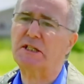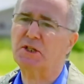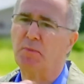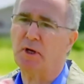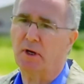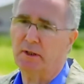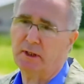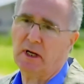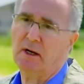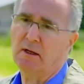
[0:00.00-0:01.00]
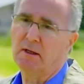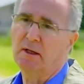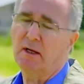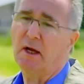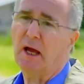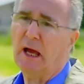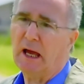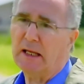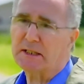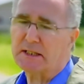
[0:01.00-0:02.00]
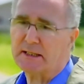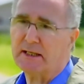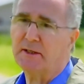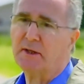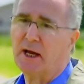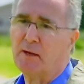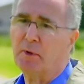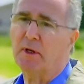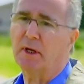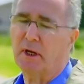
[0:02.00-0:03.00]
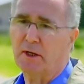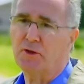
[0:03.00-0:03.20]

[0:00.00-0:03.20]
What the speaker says: he's been out there and seen it happen and